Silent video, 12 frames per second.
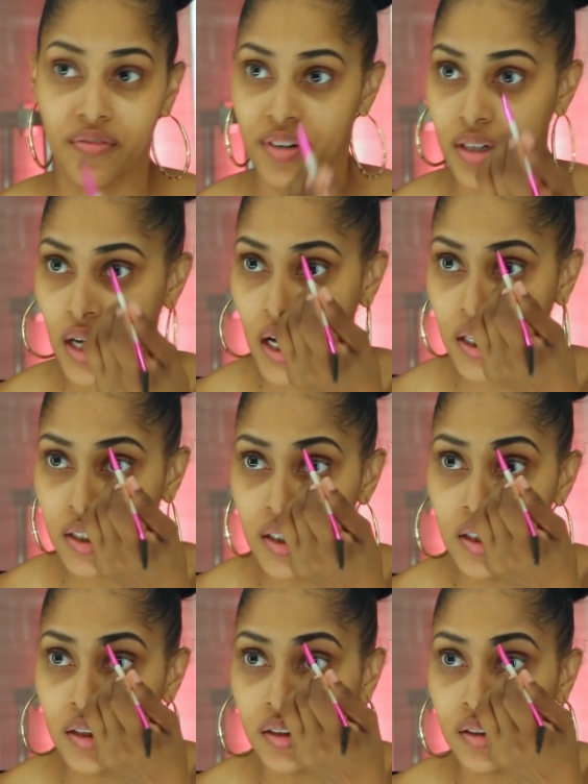for nine
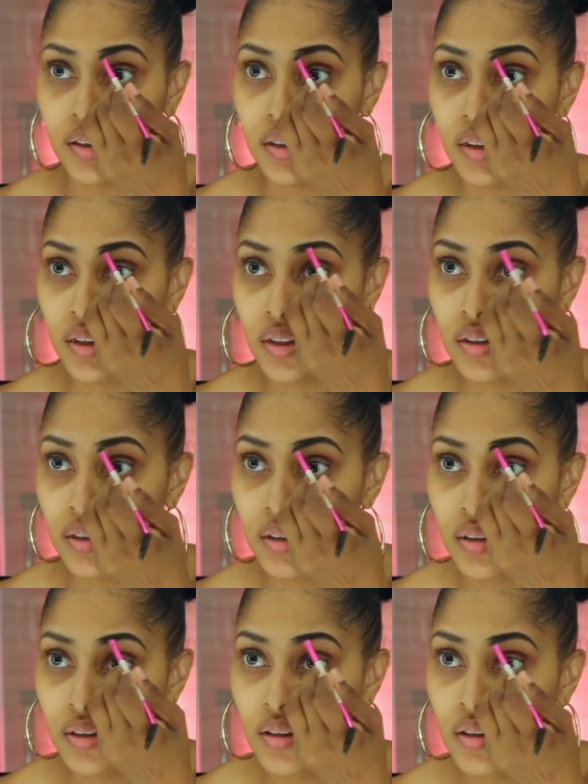years.
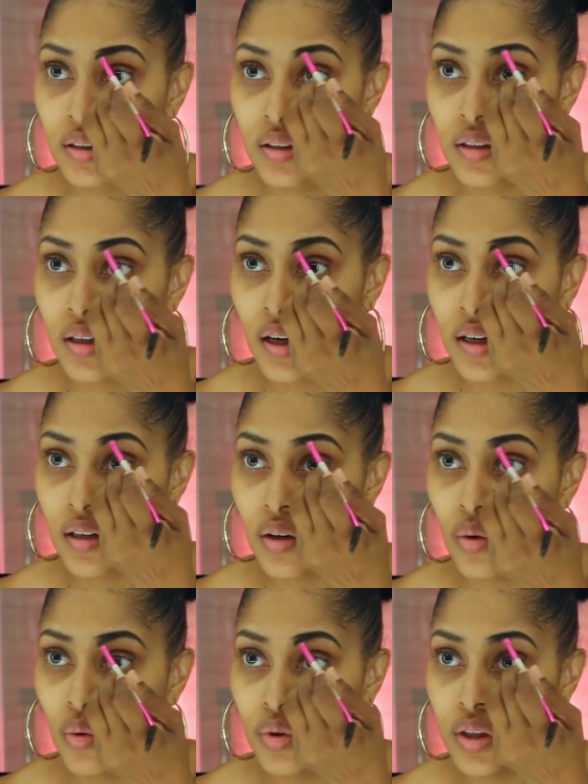Nine
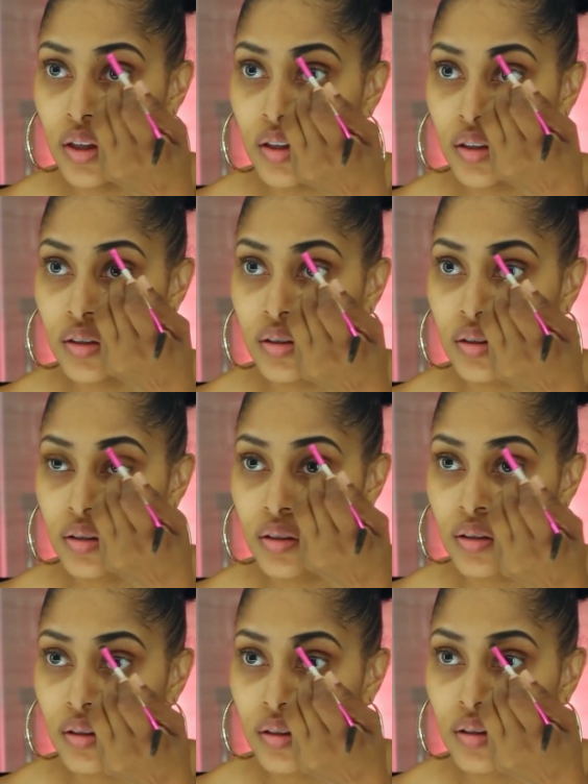whole years.